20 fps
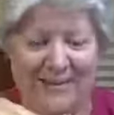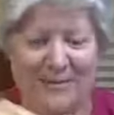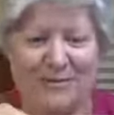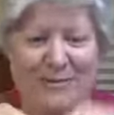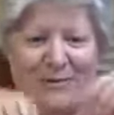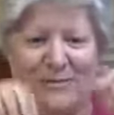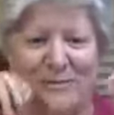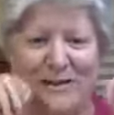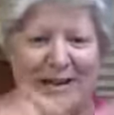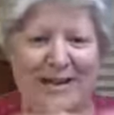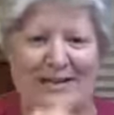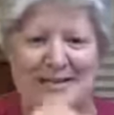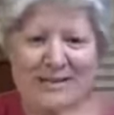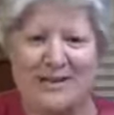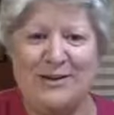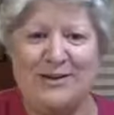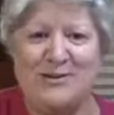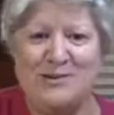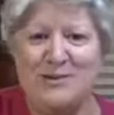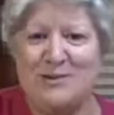Remember last night
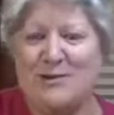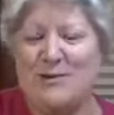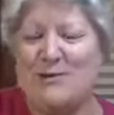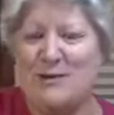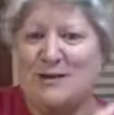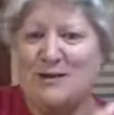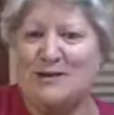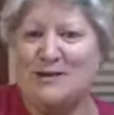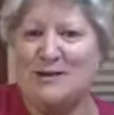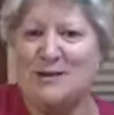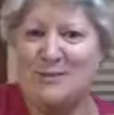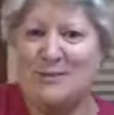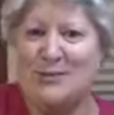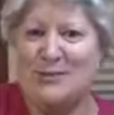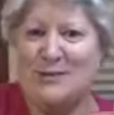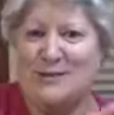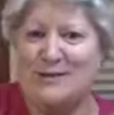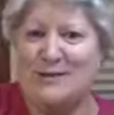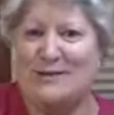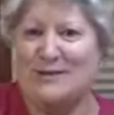I was talking about the
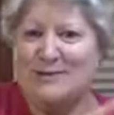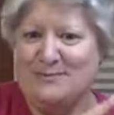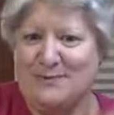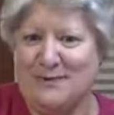6.6